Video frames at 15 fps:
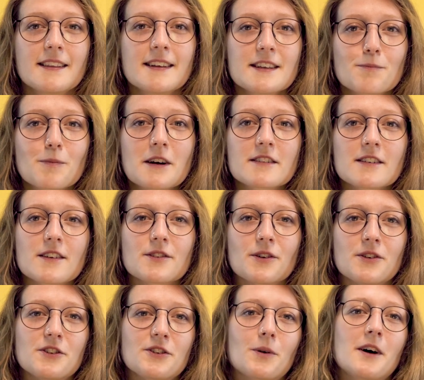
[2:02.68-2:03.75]
This brings us
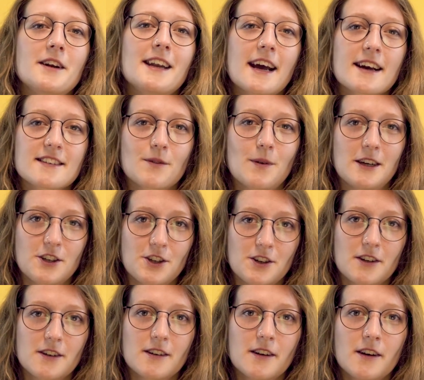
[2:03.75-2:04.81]
on to our next
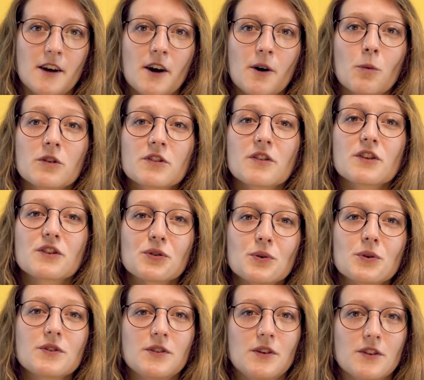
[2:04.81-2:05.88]
question. What are the
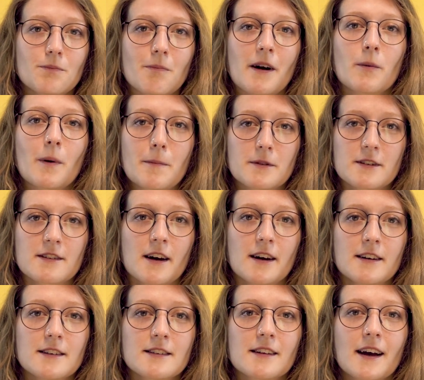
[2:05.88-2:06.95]
tools used by web
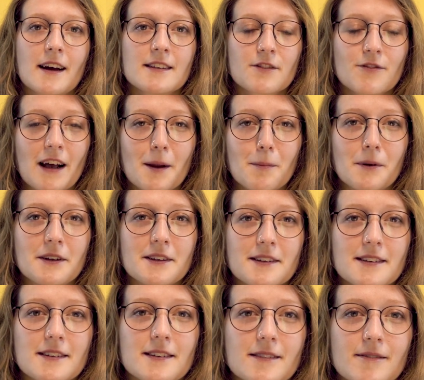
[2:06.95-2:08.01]
designers and developers?
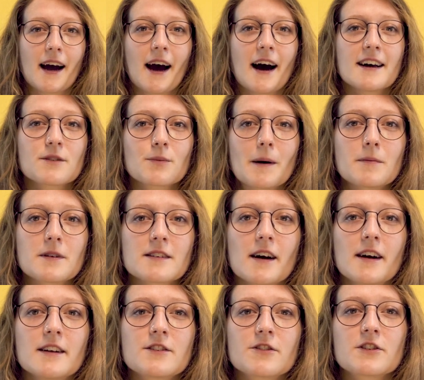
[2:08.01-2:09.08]
As web
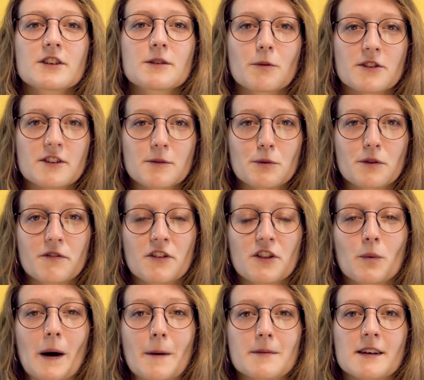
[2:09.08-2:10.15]
designers are responsible for
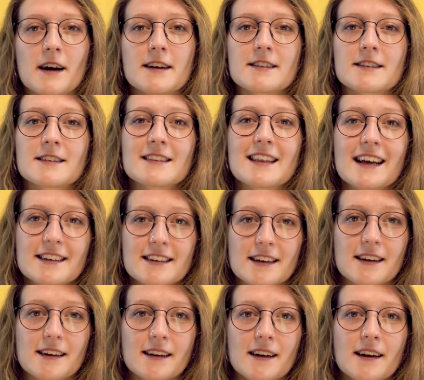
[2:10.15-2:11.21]
the website's
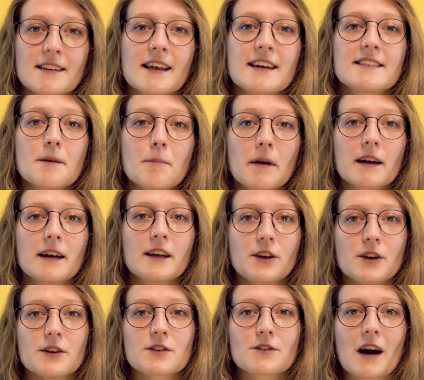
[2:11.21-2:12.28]
aesthetic, they typically
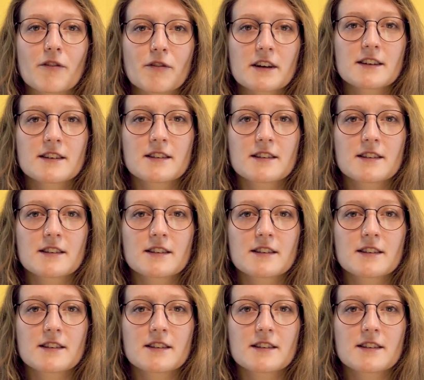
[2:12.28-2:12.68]
use graphic